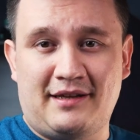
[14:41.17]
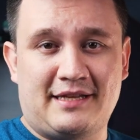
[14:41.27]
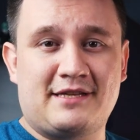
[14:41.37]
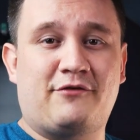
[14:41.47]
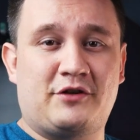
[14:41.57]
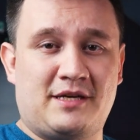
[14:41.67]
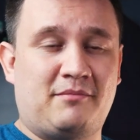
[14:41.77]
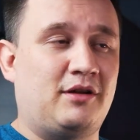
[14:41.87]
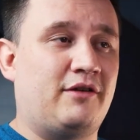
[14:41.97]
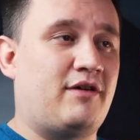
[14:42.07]
Let's say, for
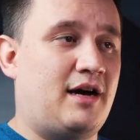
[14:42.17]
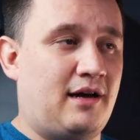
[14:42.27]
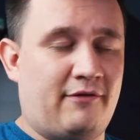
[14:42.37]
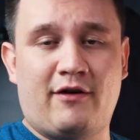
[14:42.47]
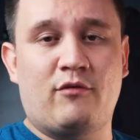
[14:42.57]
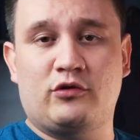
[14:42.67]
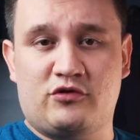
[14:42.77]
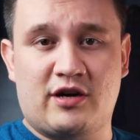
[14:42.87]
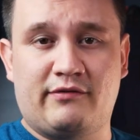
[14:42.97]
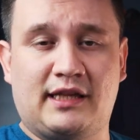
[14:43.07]
example, if I want to
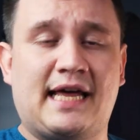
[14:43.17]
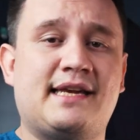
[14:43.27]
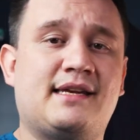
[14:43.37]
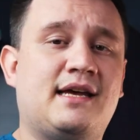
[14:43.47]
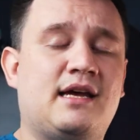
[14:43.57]
travel light